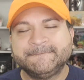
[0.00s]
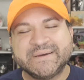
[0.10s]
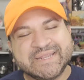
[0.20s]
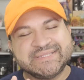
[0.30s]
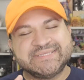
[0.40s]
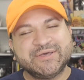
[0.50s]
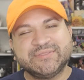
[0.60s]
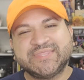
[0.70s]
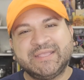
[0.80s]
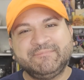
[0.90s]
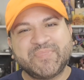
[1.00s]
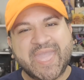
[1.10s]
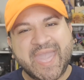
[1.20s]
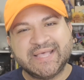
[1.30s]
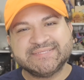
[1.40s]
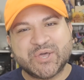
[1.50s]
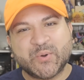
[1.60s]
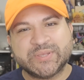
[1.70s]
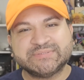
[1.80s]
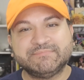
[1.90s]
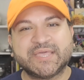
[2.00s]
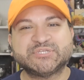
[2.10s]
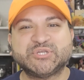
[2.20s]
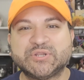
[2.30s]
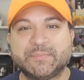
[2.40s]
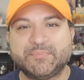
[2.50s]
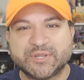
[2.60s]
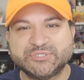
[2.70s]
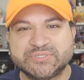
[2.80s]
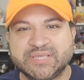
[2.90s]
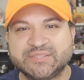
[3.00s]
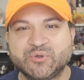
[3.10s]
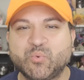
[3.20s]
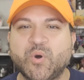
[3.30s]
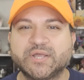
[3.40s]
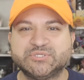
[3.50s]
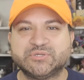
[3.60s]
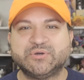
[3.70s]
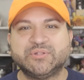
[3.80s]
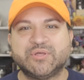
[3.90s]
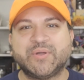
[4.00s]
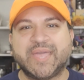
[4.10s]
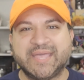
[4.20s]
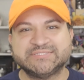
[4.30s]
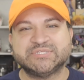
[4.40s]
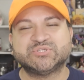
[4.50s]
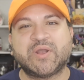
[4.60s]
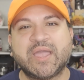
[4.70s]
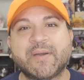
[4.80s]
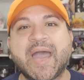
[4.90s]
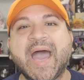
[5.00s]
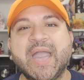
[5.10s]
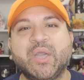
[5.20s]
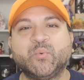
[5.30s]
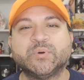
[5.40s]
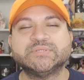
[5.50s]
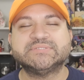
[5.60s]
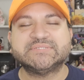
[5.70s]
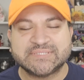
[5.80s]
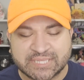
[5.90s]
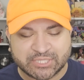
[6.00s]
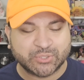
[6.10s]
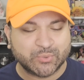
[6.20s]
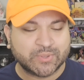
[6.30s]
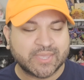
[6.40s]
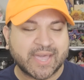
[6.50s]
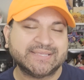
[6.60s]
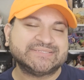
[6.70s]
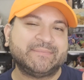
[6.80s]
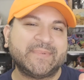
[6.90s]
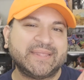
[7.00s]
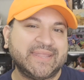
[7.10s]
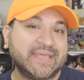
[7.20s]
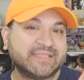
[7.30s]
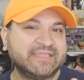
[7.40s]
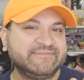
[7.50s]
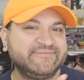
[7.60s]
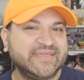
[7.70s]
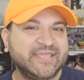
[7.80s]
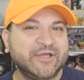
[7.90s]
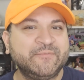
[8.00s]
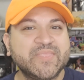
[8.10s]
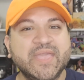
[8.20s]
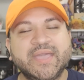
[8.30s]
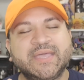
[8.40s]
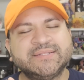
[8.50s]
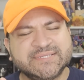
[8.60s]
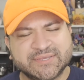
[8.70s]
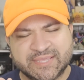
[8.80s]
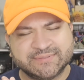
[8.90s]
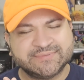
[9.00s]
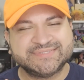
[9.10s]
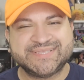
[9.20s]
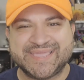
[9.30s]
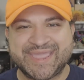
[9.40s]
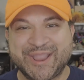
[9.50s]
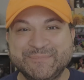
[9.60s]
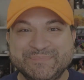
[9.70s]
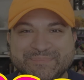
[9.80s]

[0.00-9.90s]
But until then, as always, make sure to brush your teeth, wash your culo, and subscribe. I will see you guys in my next video. Until then, take care.